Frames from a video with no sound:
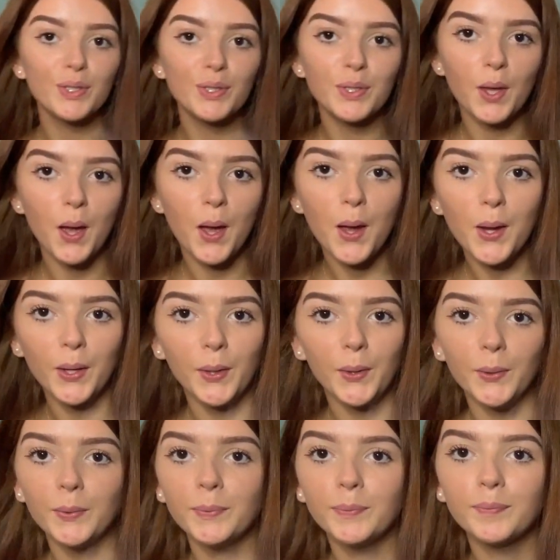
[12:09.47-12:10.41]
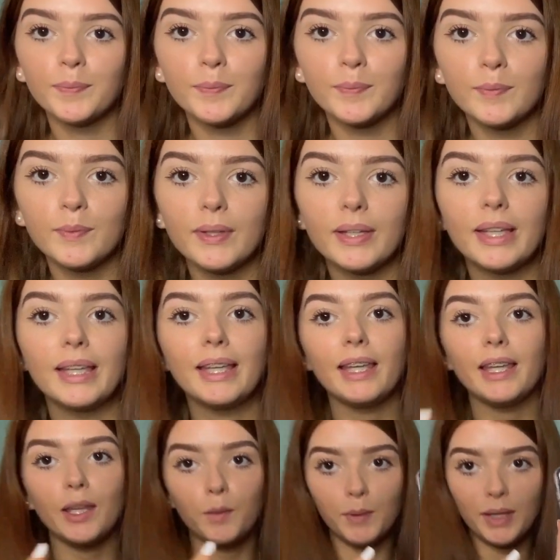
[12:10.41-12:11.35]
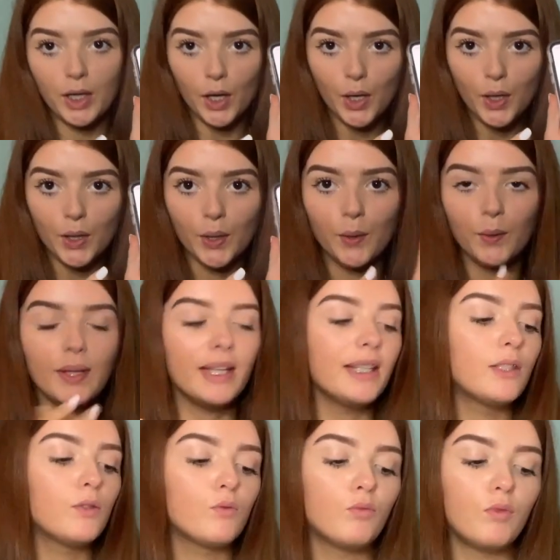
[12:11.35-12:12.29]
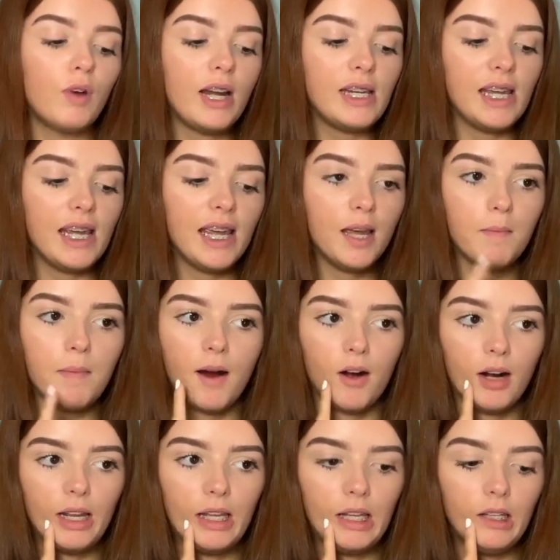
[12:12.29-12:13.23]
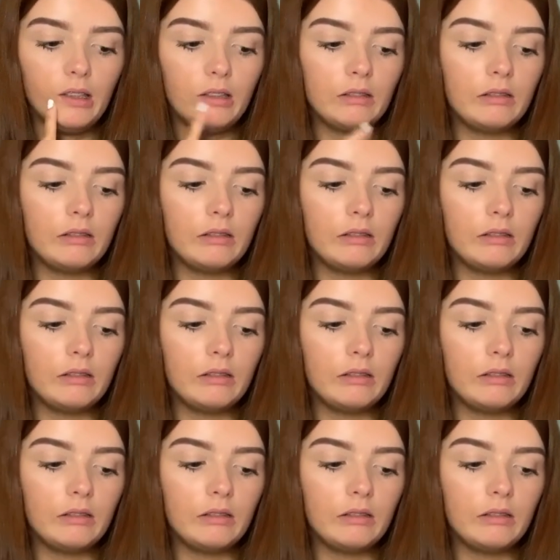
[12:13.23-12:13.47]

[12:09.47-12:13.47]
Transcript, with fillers: So here we go, it's ready apparently.